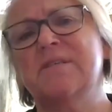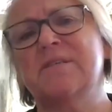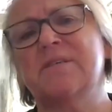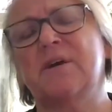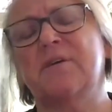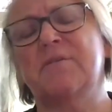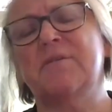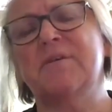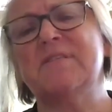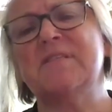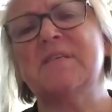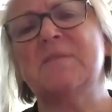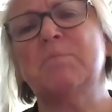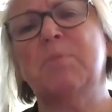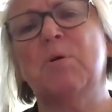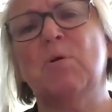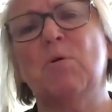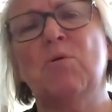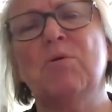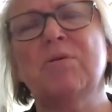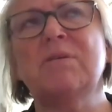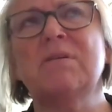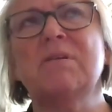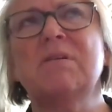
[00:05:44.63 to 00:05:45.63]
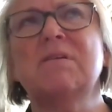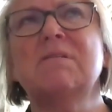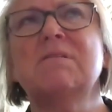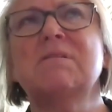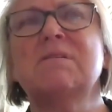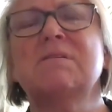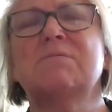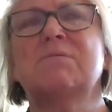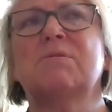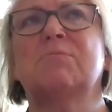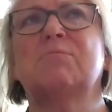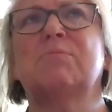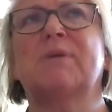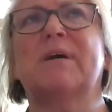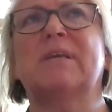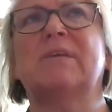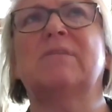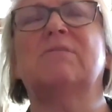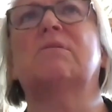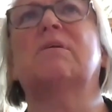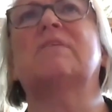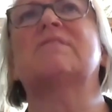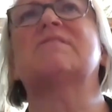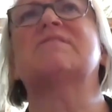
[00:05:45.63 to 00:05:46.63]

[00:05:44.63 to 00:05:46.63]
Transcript: So it's important when